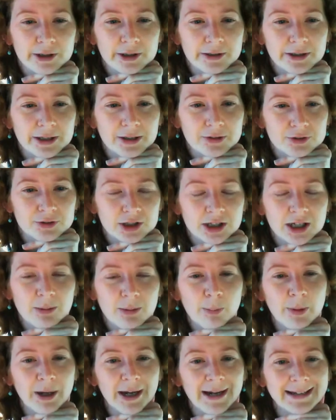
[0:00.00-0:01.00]
out how to get
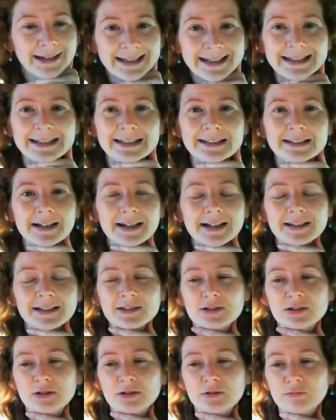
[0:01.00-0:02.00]
back in
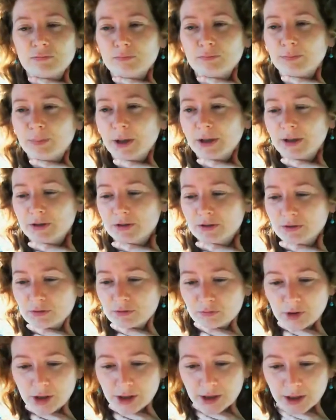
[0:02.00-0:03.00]
as the person
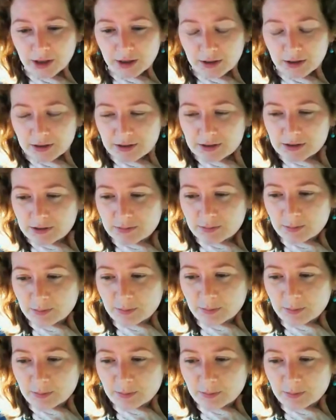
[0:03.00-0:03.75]
who's running this